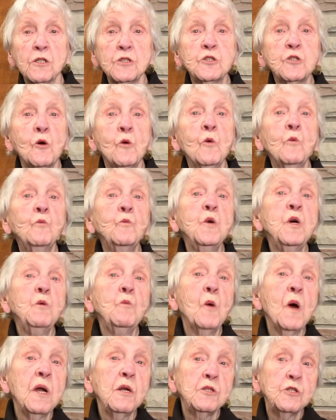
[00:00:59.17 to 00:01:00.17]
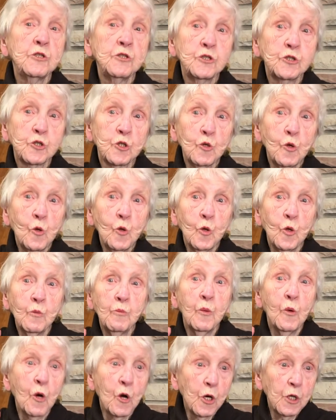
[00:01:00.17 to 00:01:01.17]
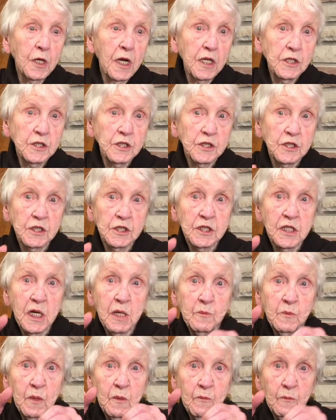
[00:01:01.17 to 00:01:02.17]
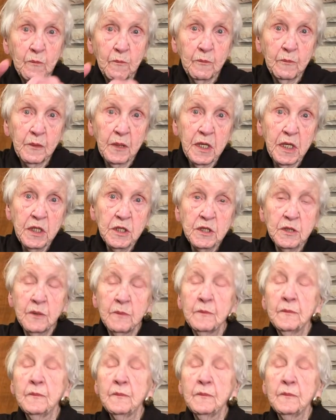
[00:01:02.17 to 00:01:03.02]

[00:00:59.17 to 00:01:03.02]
So we went to school more or less at the same place.